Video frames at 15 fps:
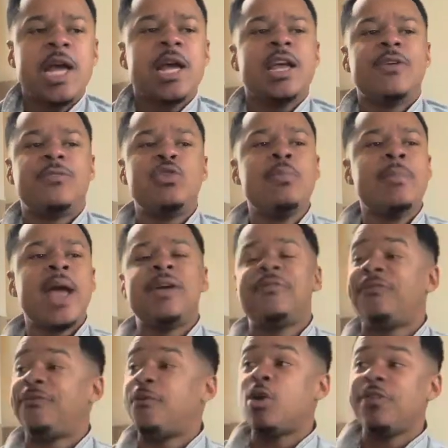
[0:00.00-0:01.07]
If you make
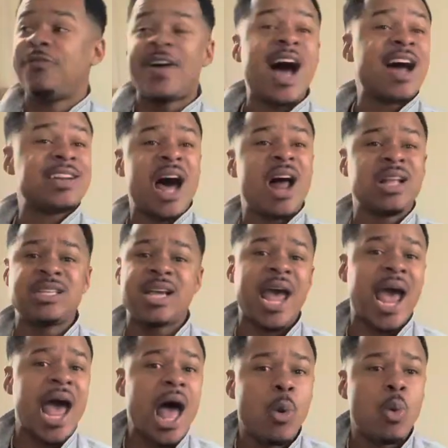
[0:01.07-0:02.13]
$45 an
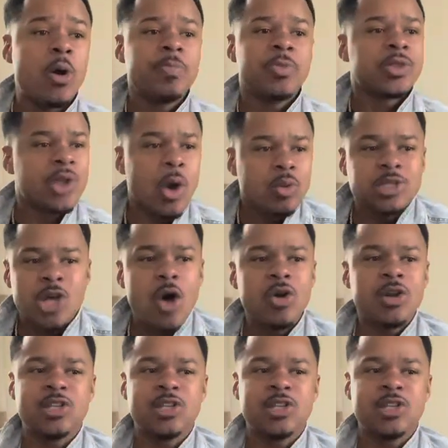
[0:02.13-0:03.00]
hour, don't talk to